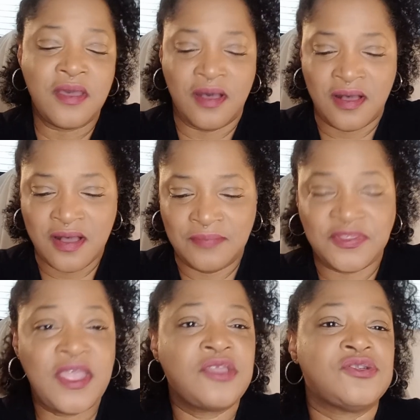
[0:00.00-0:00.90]

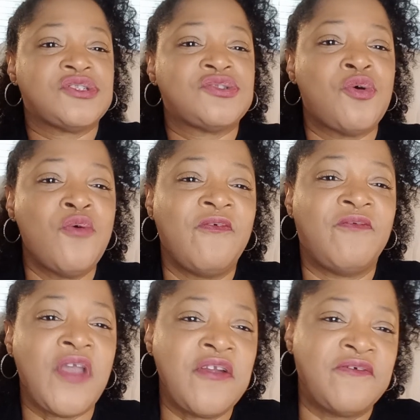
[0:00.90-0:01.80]
Thank you so
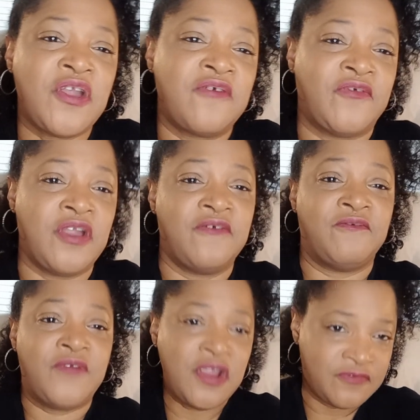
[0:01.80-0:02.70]
very, very, very,
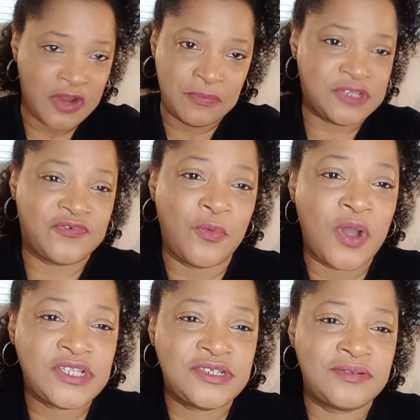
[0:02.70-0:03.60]
very, very much for
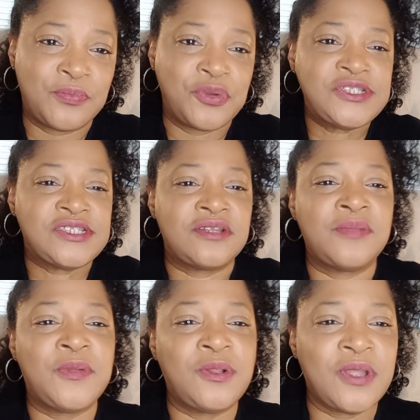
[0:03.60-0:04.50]
watching. Princess on a
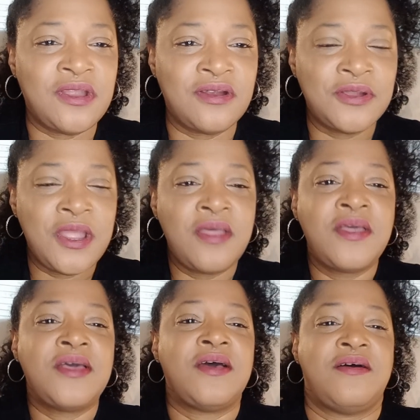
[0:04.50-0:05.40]
Pillow here.
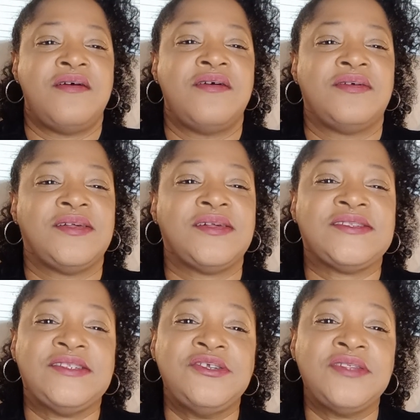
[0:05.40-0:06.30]

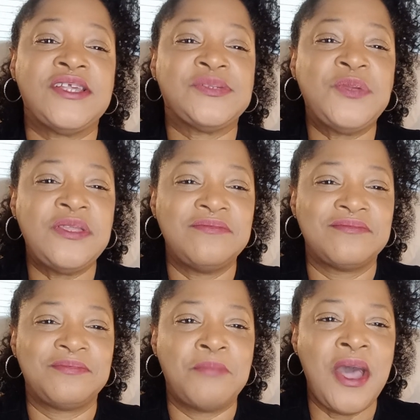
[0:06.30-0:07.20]
See you next week.
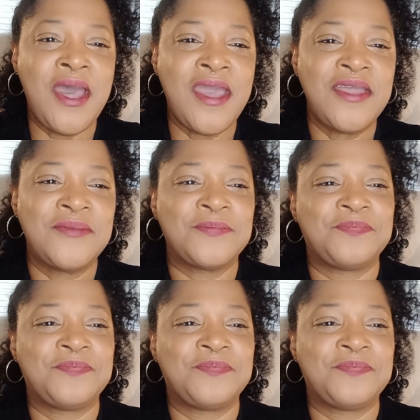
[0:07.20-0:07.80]
Bye.